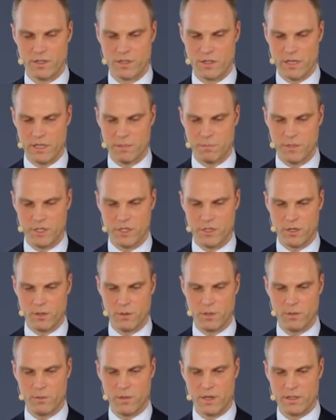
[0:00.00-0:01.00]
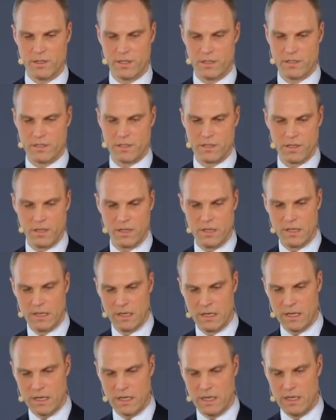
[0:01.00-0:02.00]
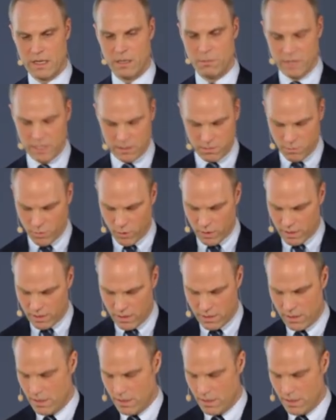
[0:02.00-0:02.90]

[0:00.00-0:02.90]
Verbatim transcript: So let me show you one that's a little bit more